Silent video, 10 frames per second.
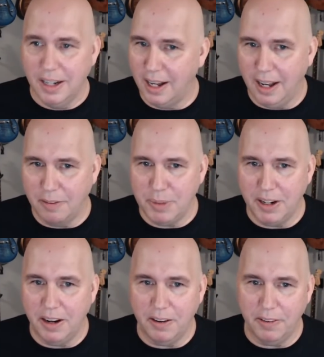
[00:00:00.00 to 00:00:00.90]
Uh, I've been
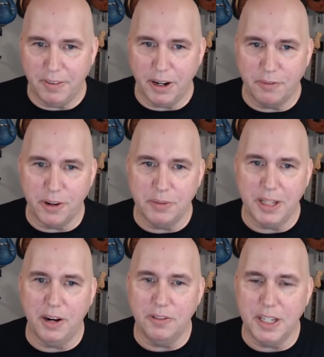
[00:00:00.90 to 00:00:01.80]
very upfront with
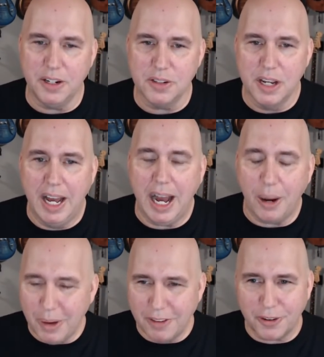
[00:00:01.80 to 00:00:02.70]
that over the years.
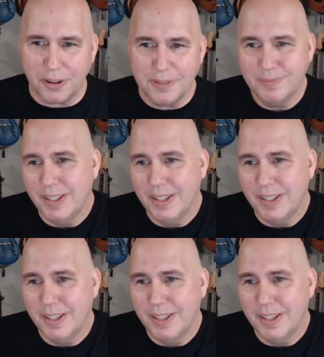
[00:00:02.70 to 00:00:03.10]
However,